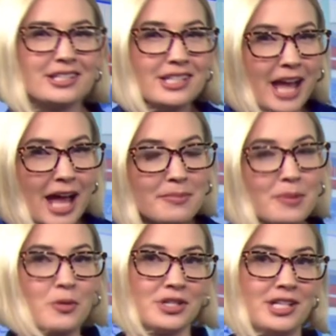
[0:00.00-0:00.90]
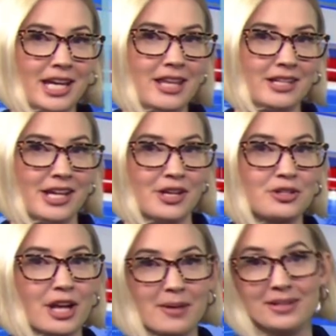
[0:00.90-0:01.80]
Tad bit more sticky than
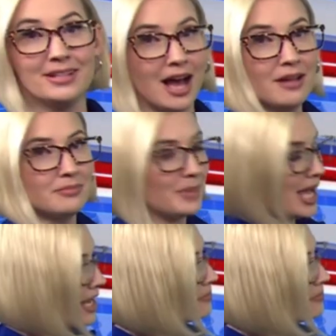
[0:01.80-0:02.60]
yesterday, but not bad.